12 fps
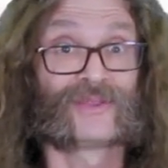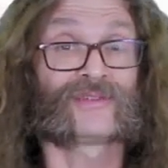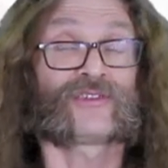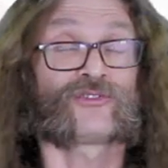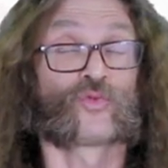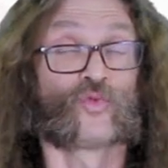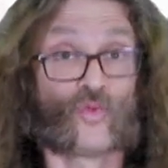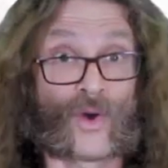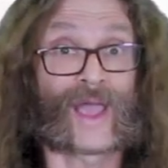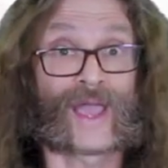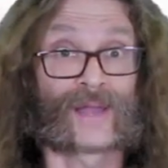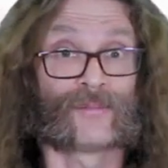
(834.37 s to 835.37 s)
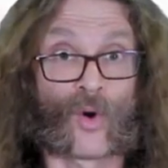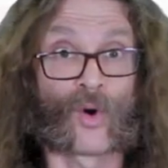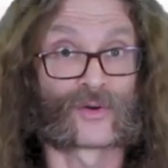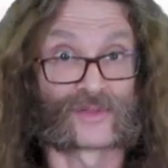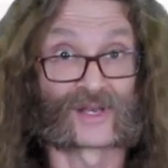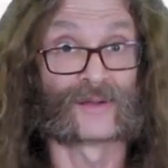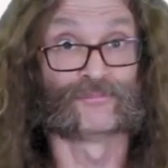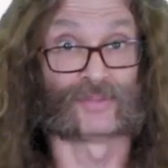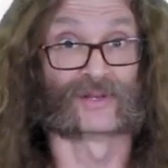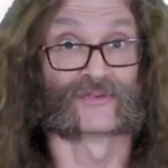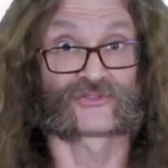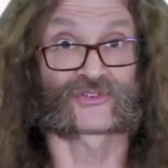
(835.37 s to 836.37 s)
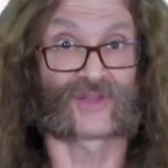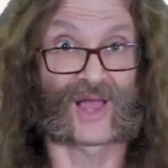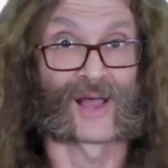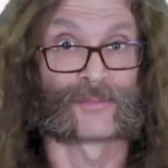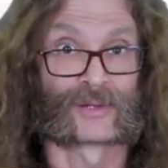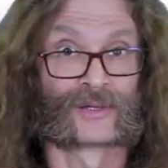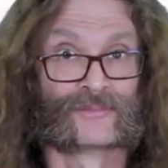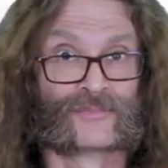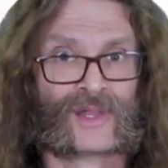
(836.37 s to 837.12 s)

This is way more than a bit of slop.